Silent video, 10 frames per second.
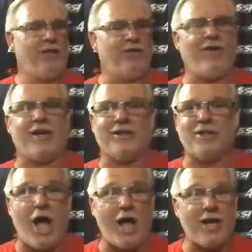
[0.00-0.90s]
You've had a
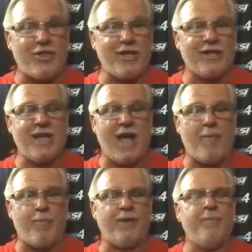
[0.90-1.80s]
lot of things
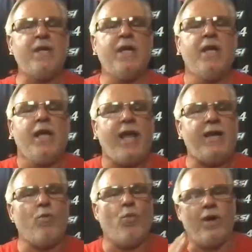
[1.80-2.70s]
happen.
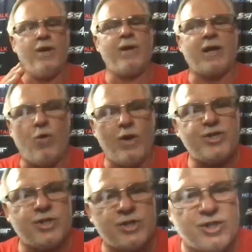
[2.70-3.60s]
Hey, one of my
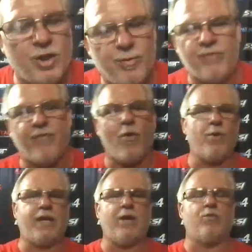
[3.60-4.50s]
questions, though, before
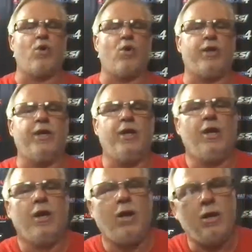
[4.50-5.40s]
we get rolling,
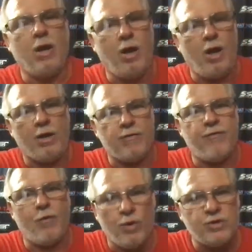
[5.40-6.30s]
on
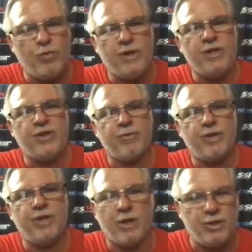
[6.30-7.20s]

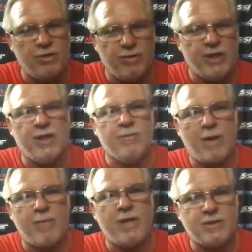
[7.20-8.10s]
423, are you getting
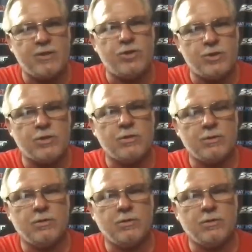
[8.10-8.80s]
my messages?